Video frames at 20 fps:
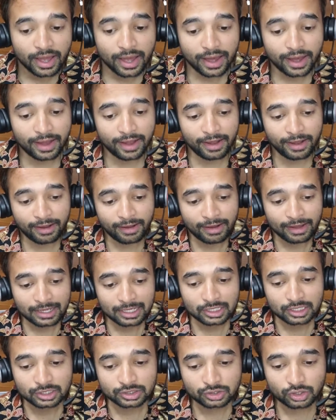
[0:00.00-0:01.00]
uh,
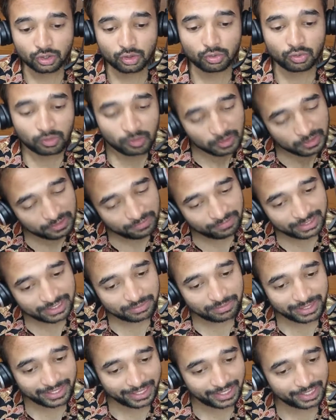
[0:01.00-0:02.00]
so even
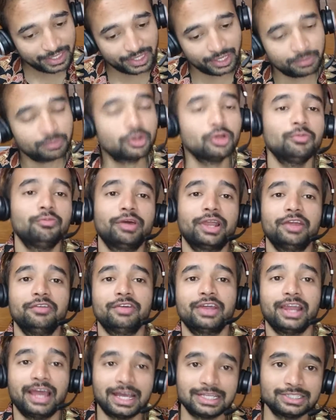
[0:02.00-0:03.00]
in my Telegram group,
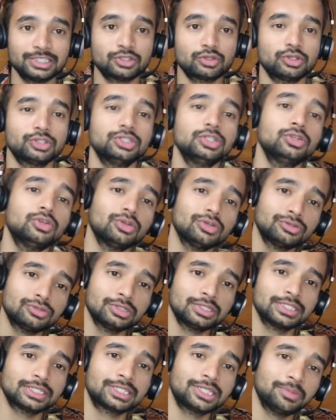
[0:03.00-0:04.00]
whenever I asked this question, close to
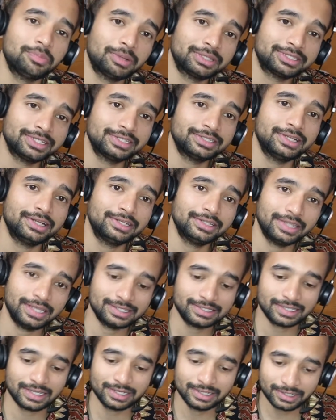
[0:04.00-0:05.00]
60% said
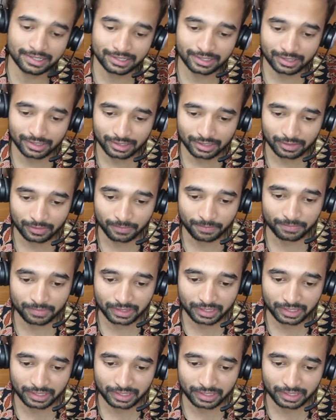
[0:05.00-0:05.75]
they said um,